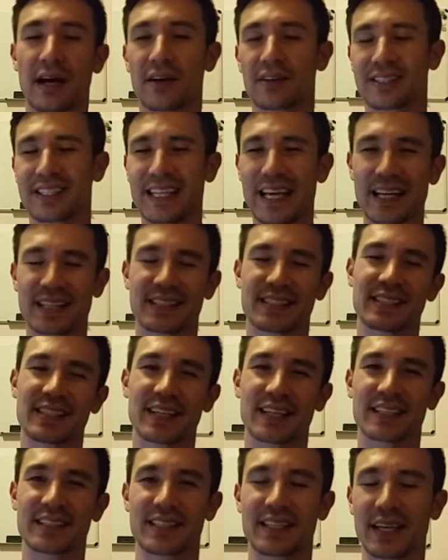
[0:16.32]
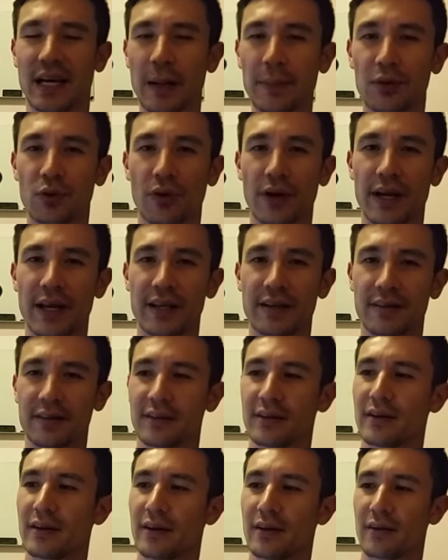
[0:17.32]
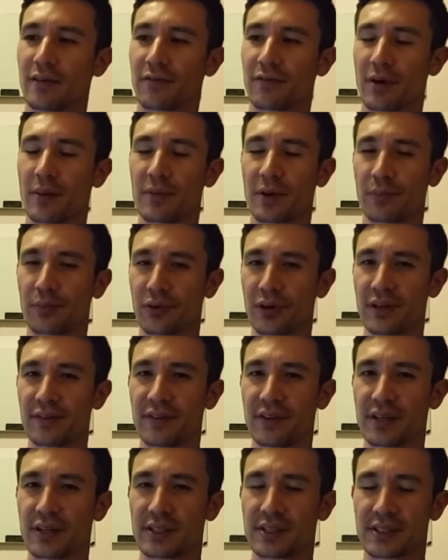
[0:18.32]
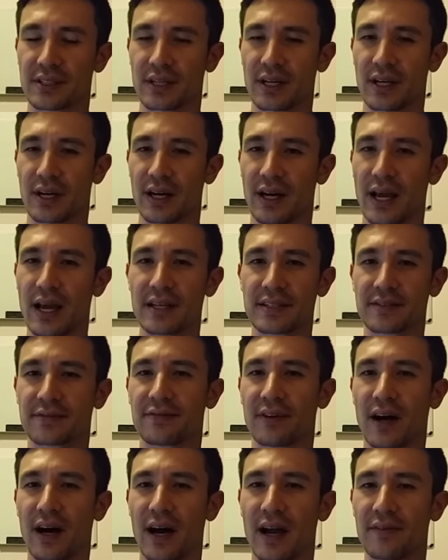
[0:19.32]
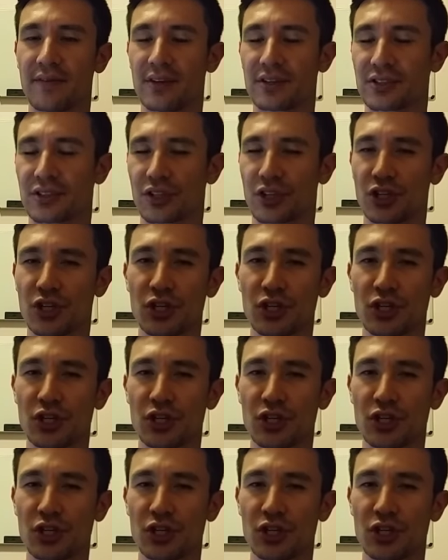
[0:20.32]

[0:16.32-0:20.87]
Galaxy S6, the upgrade from the previous S5 is a